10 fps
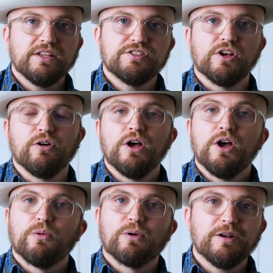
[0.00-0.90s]
So
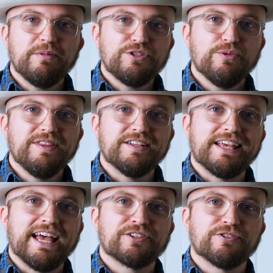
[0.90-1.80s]
we're going to be doing this
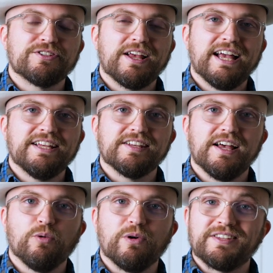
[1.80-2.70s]
exercise
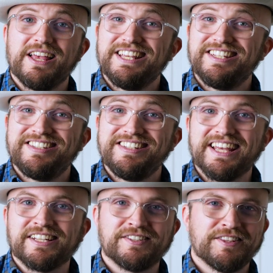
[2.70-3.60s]
with
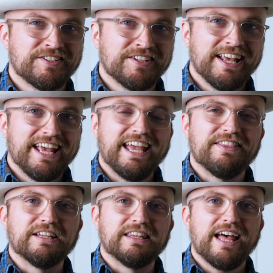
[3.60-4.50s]
sixths
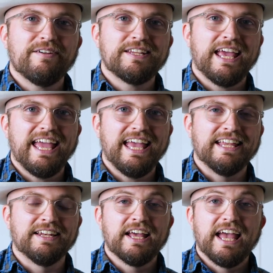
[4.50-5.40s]
in the left
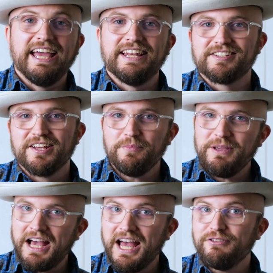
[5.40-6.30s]
hand, and it's going to be
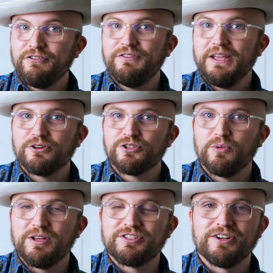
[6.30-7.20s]
kind of a finger
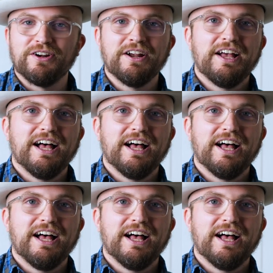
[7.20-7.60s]
twister,